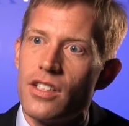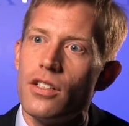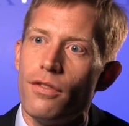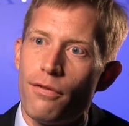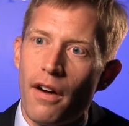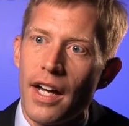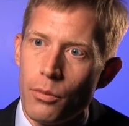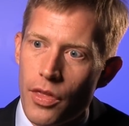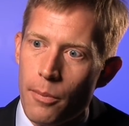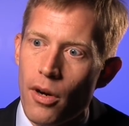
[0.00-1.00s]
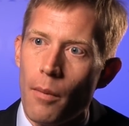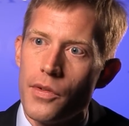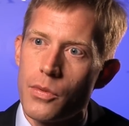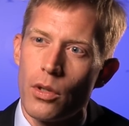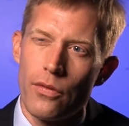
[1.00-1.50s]
and to define what the
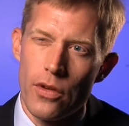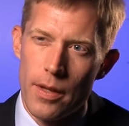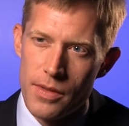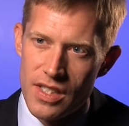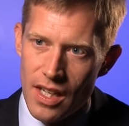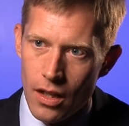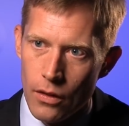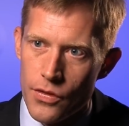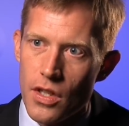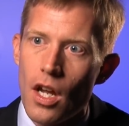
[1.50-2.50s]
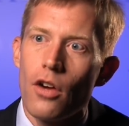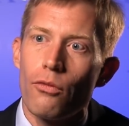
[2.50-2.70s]
problems were for themselves